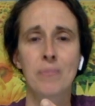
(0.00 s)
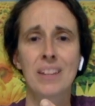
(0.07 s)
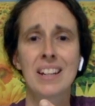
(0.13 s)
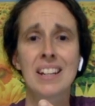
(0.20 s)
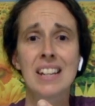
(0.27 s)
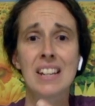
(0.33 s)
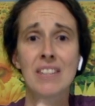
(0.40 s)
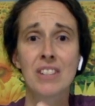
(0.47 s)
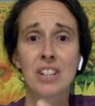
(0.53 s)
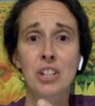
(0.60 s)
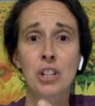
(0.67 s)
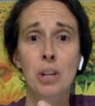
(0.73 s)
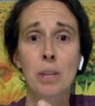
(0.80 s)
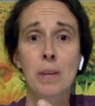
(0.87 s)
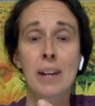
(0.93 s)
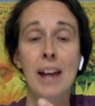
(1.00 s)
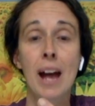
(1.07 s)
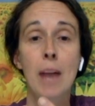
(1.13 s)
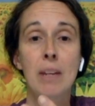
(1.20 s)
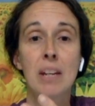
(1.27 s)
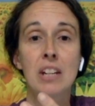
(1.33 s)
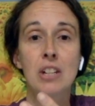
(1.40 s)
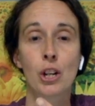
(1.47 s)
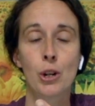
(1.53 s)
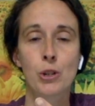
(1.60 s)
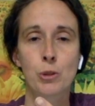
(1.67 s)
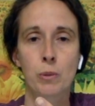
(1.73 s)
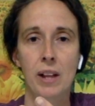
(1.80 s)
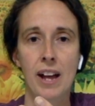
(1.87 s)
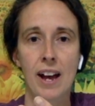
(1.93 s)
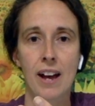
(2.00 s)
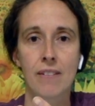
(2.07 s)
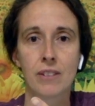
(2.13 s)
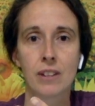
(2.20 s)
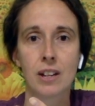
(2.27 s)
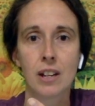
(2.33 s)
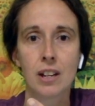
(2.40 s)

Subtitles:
It's even determined how many toes it will have.